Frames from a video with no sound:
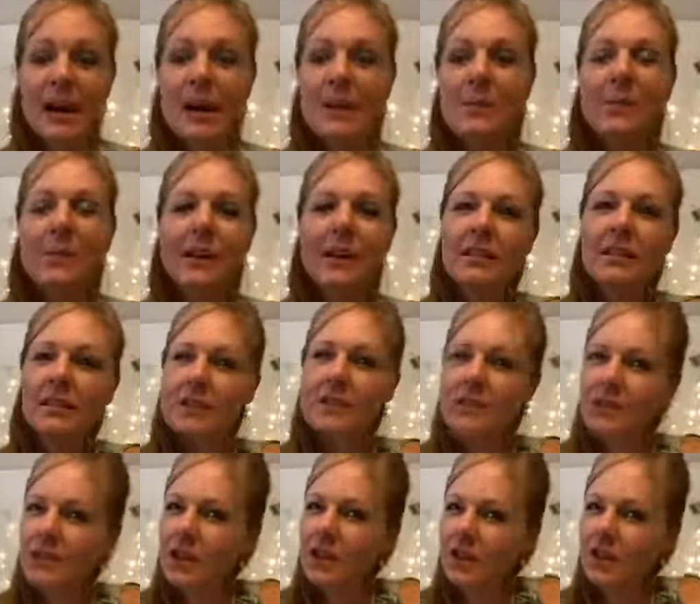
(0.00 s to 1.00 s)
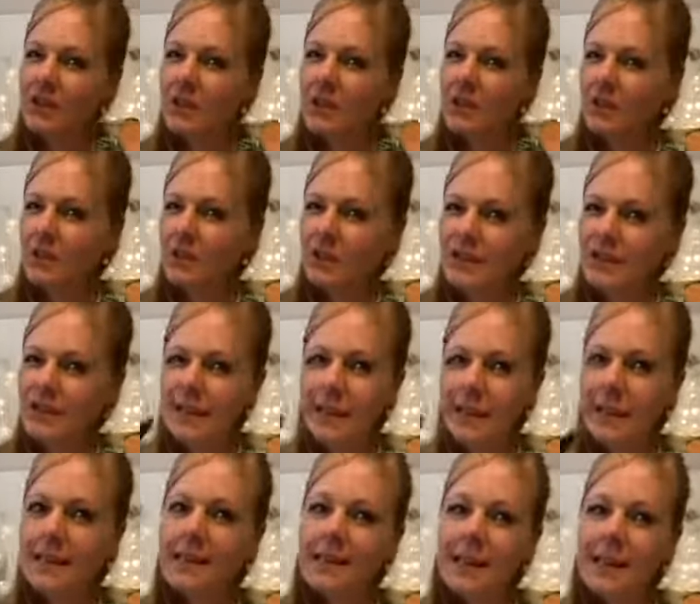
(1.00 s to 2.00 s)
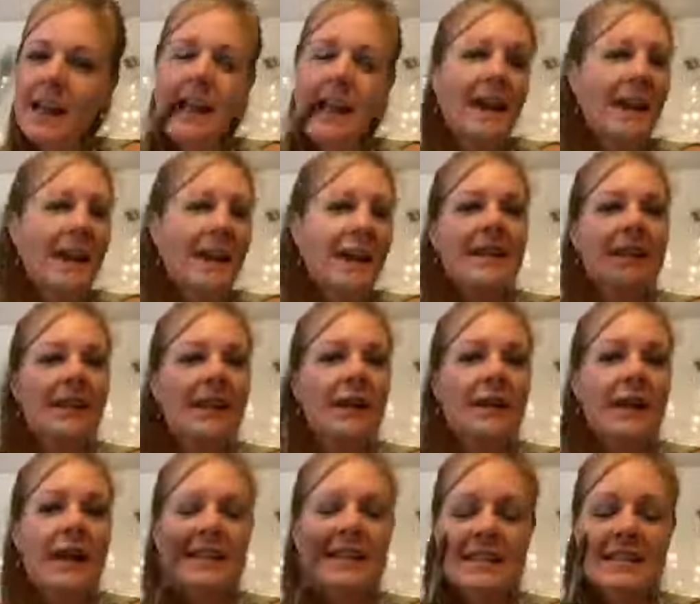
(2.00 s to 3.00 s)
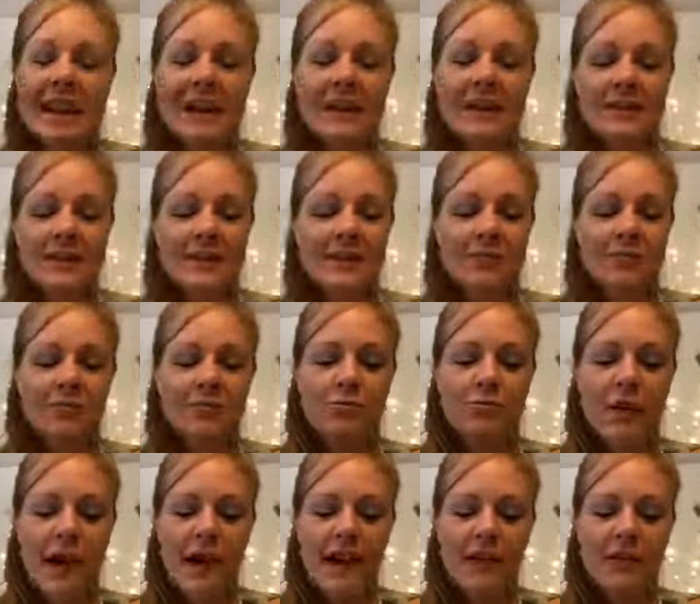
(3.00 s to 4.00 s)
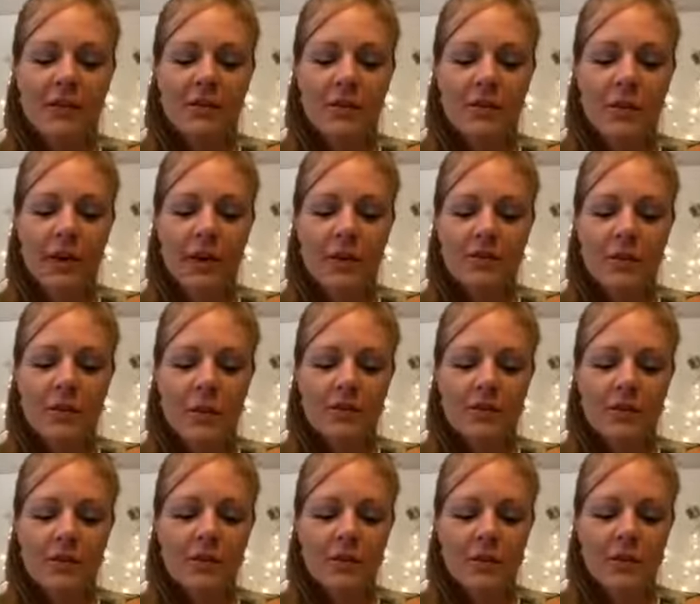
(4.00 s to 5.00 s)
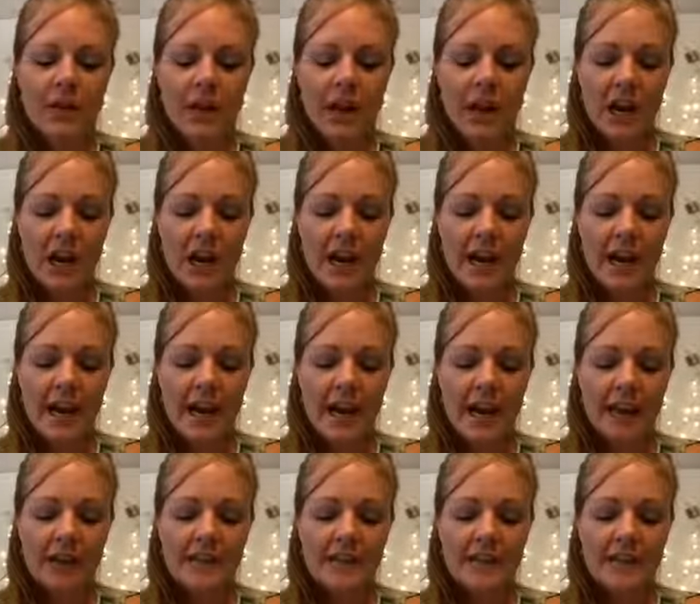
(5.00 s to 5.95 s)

Bringing the church down to its knees, that sounds radical and revolutionary, and it's